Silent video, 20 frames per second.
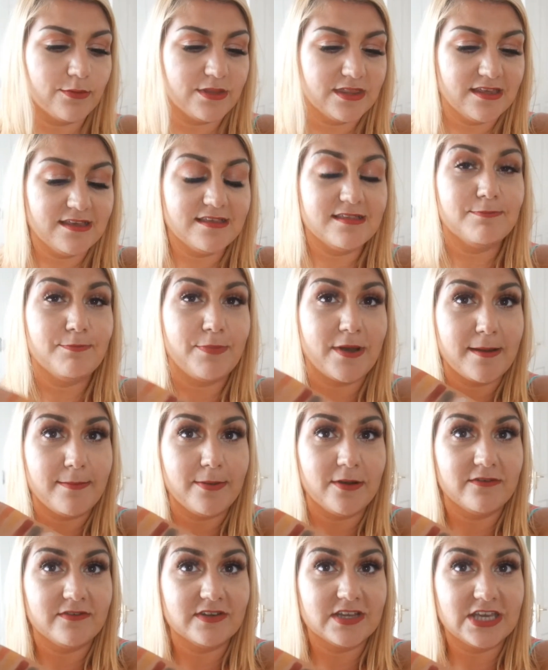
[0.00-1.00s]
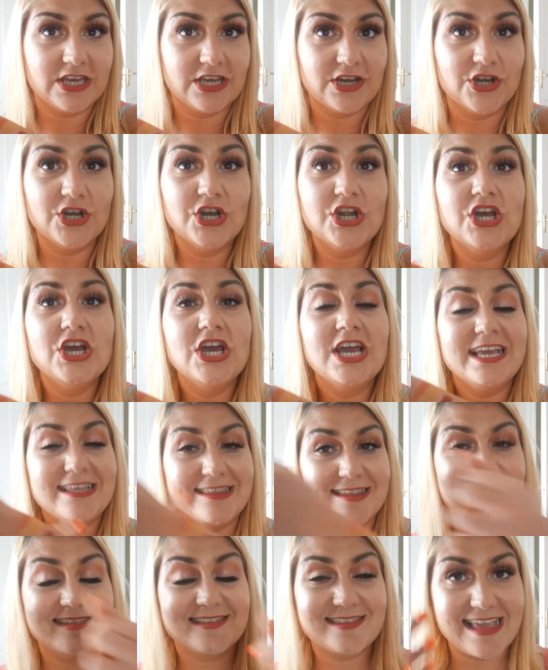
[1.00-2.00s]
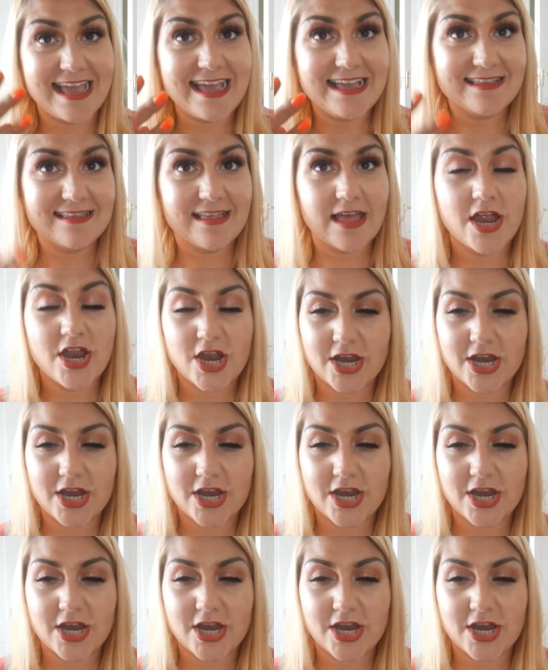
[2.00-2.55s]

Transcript: With this purple over here, it just stays there,